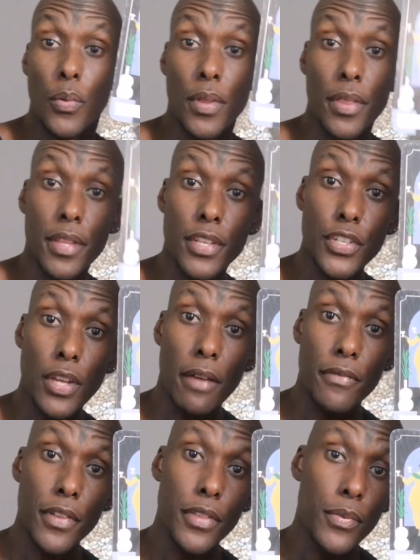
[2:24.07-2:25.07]
Within, you
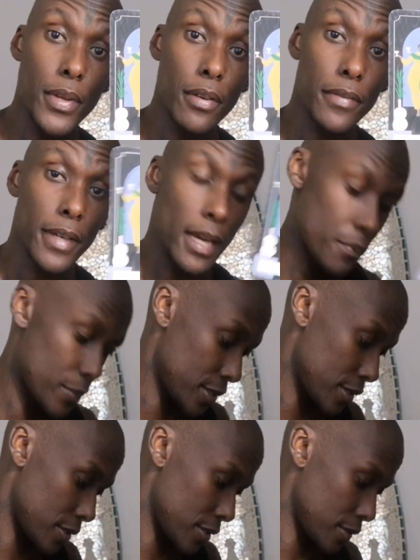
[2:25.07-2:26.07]
have the 3 of
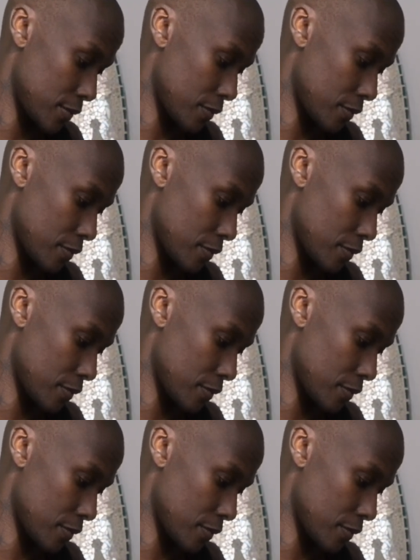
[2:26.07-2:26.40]
Cups.